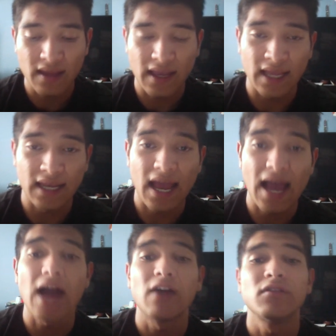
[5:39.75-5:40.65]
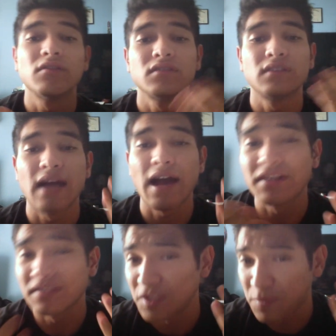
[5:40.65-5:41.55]
And how
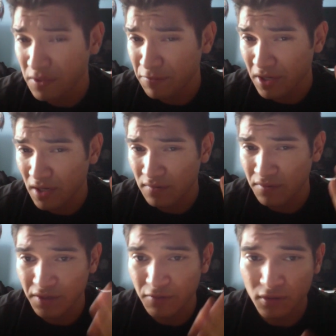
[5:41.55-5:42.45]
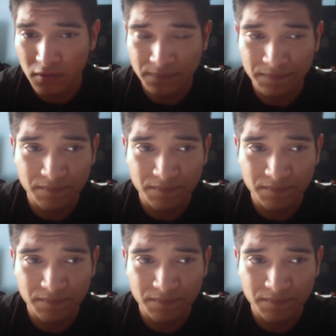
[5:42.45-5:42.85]
does it speed recovery? Well,